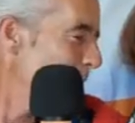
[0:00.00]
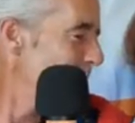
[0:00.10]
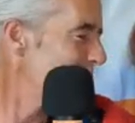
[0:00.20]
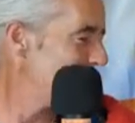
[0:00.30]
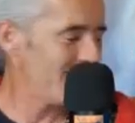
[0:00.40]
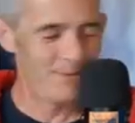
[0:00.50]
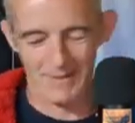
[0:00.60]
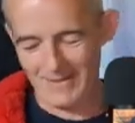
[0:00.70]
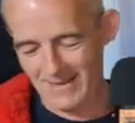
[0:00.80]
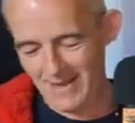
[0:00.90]
what was I
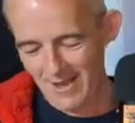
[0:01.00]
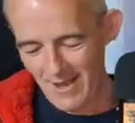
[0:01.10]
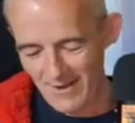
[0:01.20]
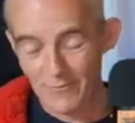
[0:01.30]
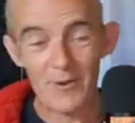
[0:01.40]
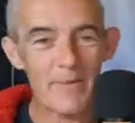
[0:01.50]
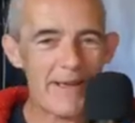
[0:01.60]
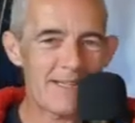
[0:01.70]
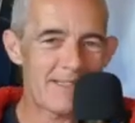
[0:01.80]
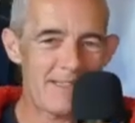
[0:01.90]
doing? For the
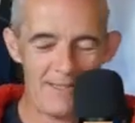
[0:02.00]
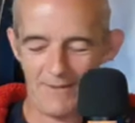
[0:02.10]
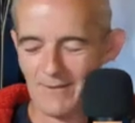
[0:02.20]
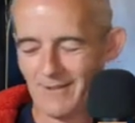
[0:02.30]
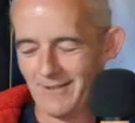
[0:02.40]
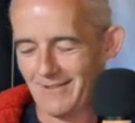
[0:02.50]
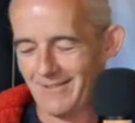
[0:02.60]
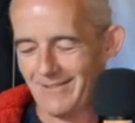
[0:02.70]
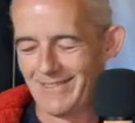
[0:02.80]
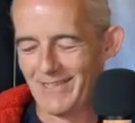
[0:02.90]
magazine,
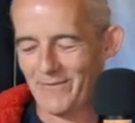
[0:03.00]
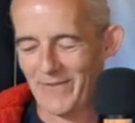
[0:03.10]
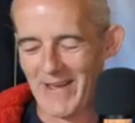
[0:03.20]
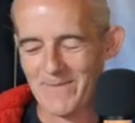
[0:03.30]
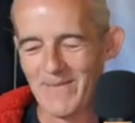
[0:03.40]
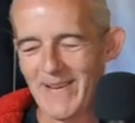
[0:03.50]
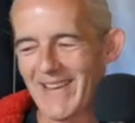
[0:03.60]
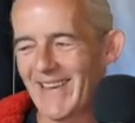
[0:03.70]
the Fam.